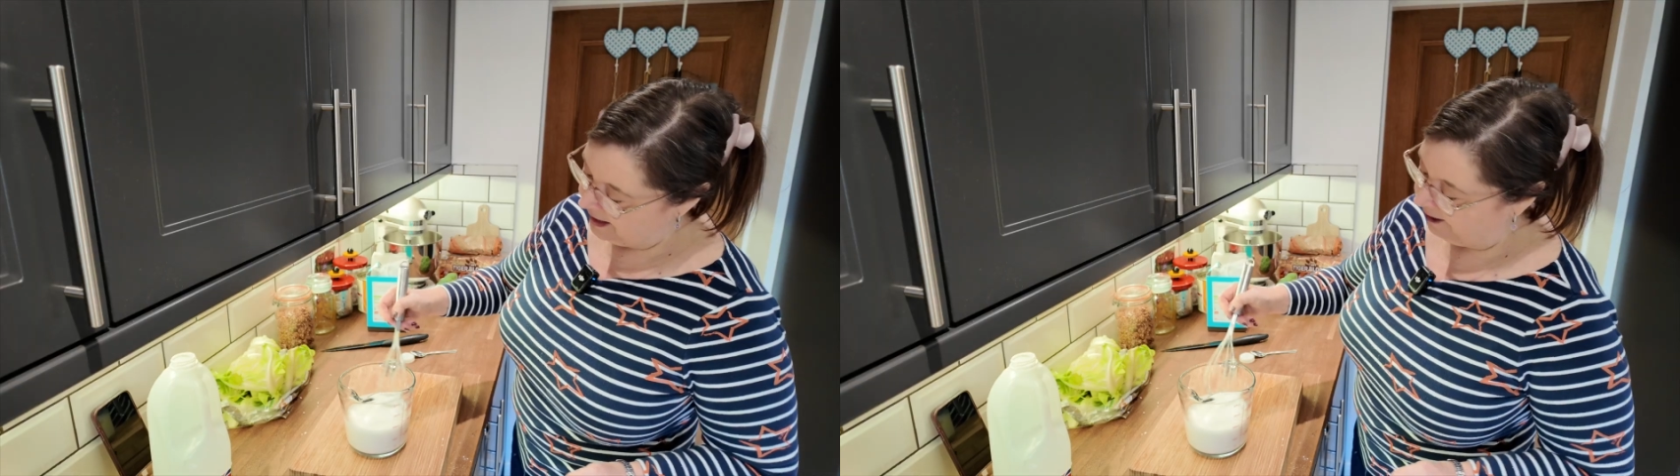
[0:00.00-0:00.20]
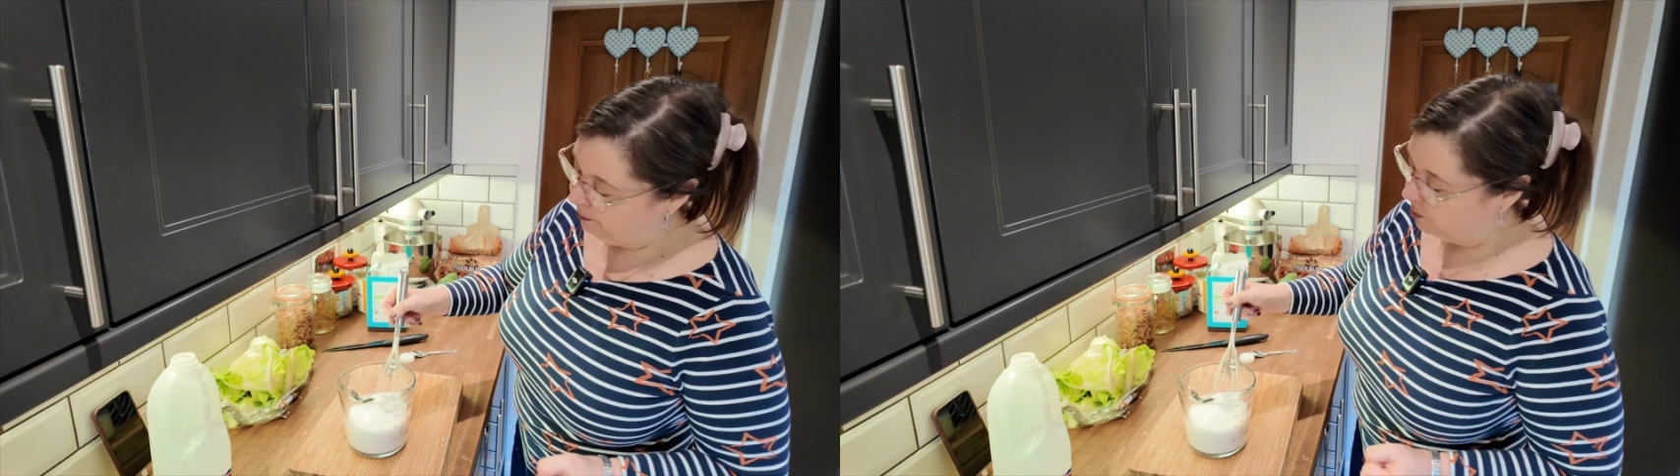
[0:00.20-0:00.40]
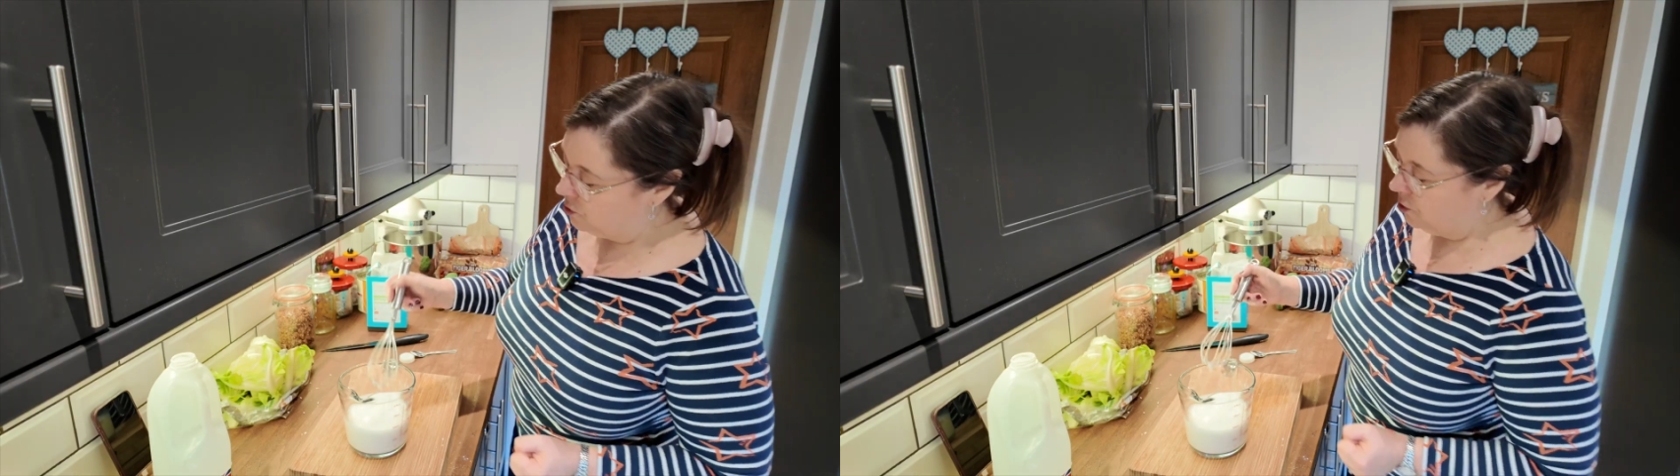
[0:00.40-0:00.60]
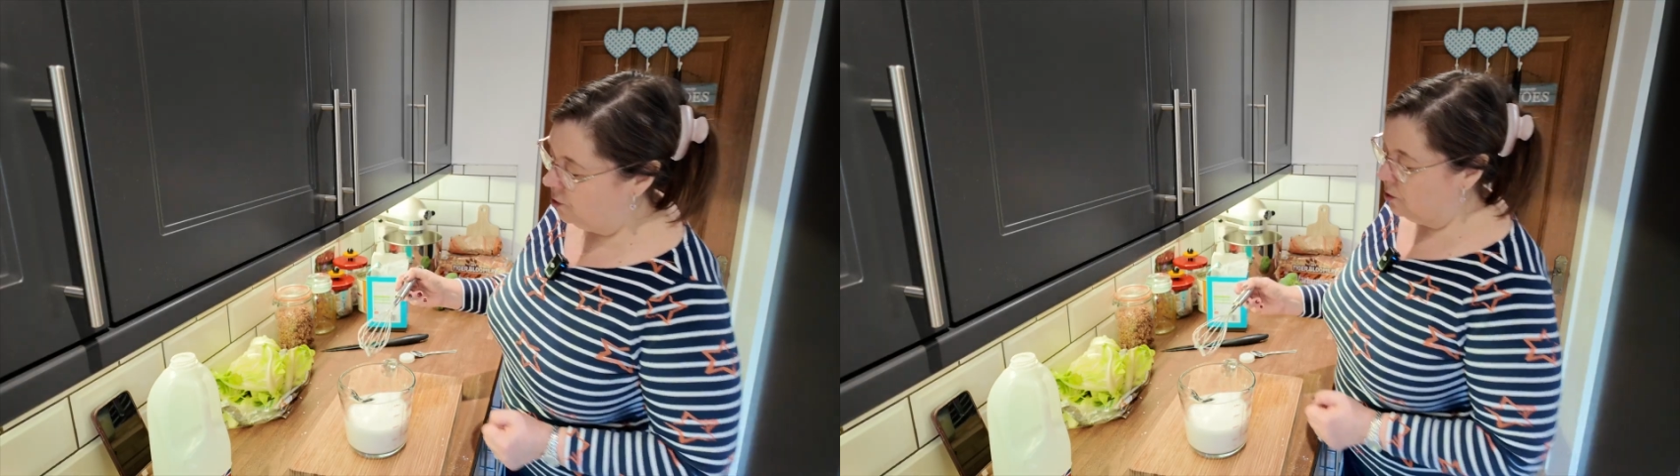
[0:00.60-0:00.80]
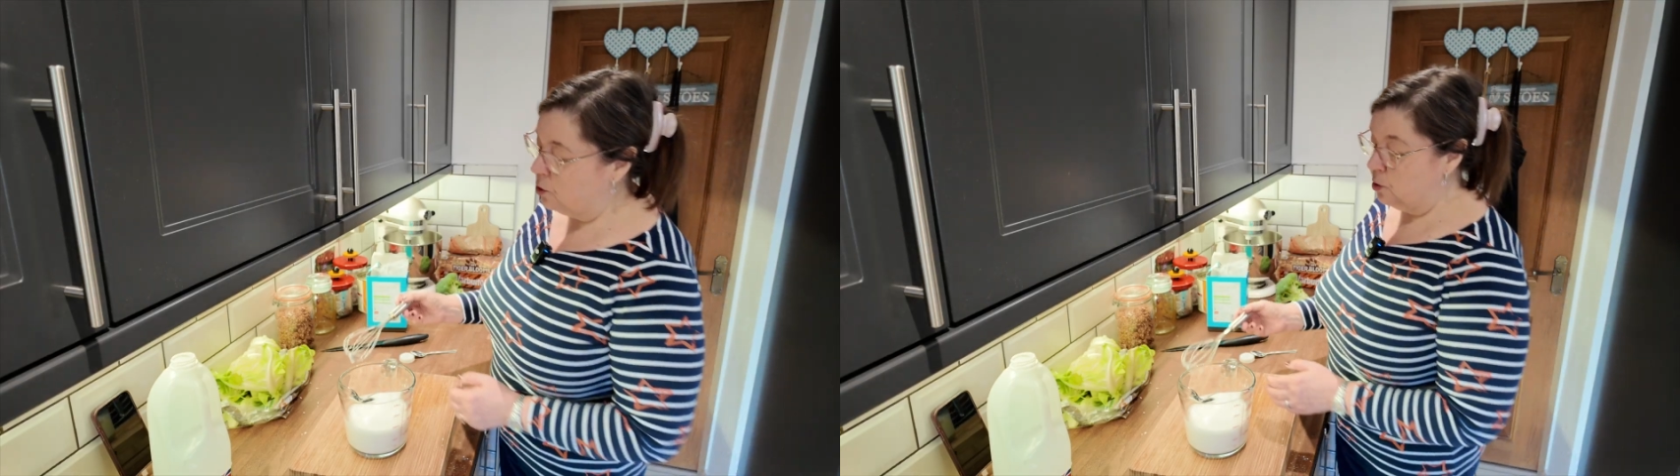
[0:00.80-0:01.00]
I've put
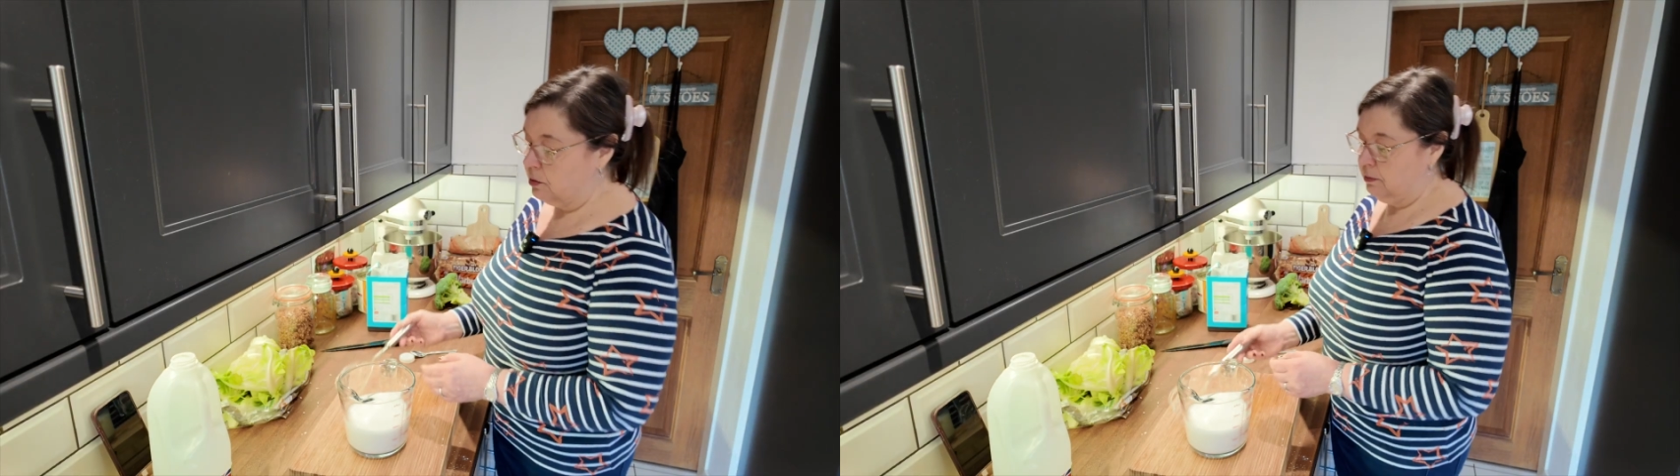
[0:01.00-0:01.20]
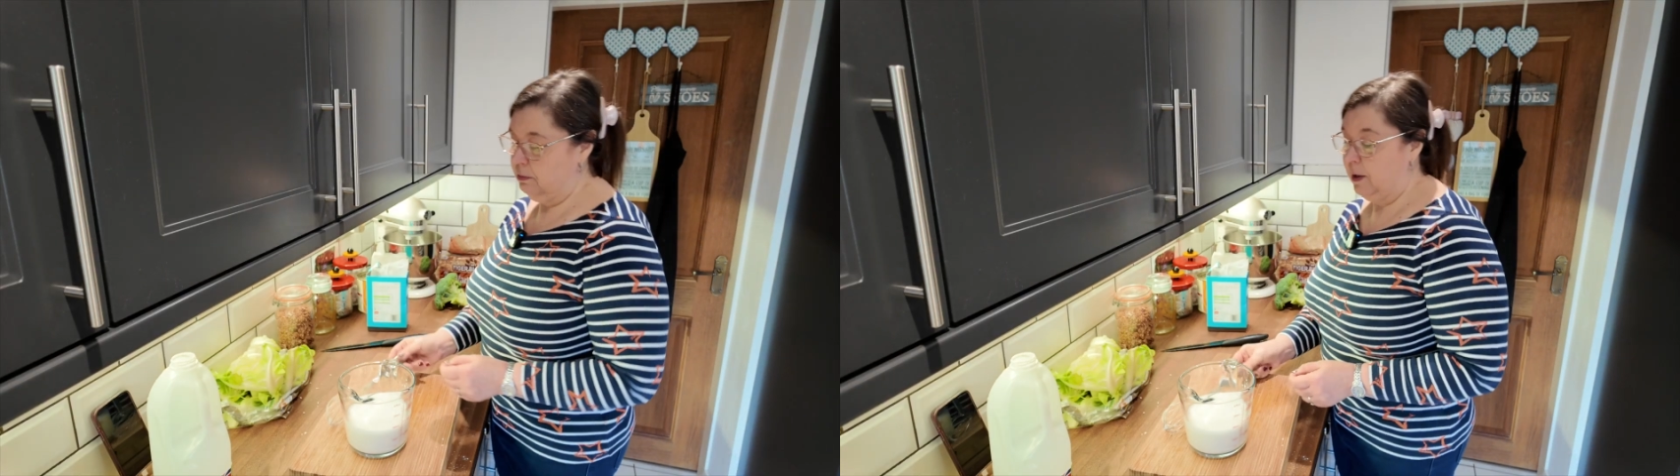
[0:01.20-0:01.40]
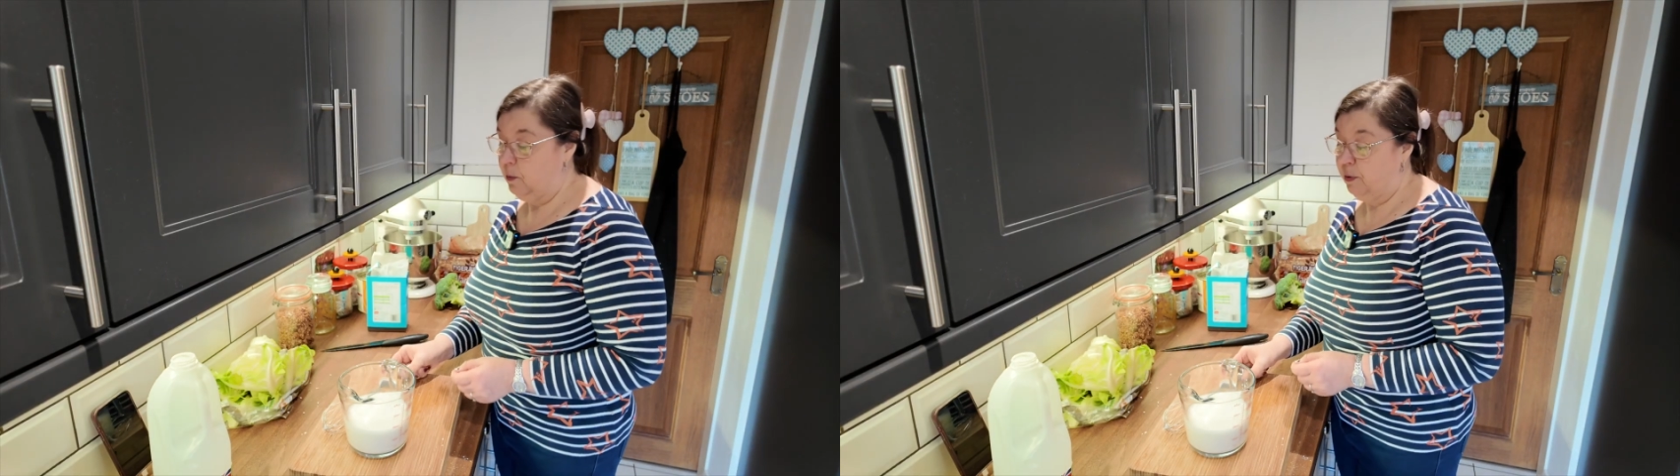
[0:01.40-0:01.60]
2 good, well